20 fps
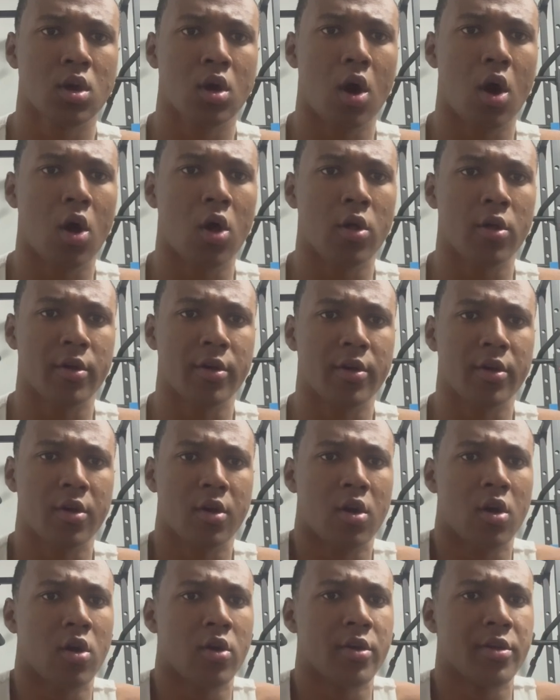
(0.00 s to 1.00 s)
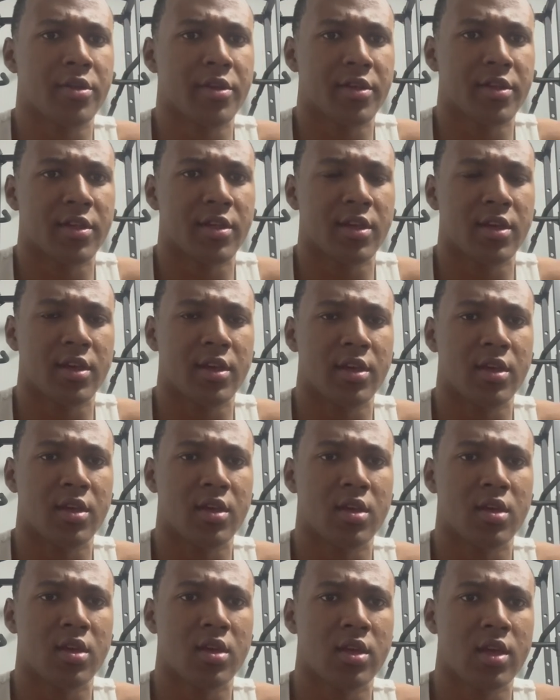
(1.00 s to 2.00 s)
all all you just see,
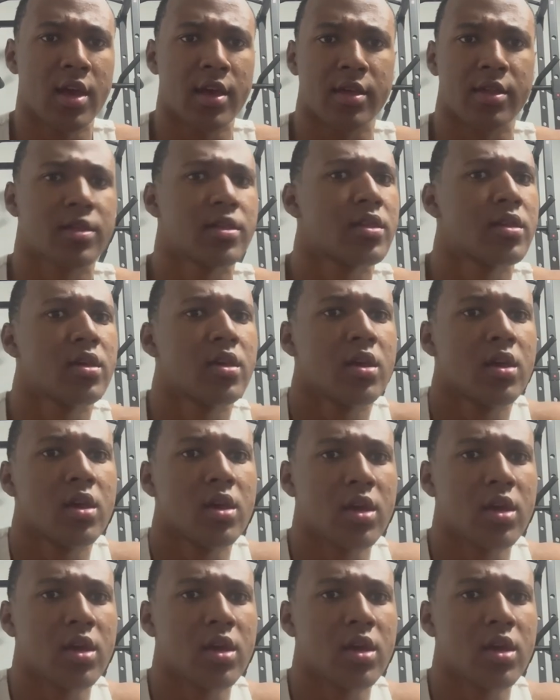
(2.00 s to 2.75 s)
yes,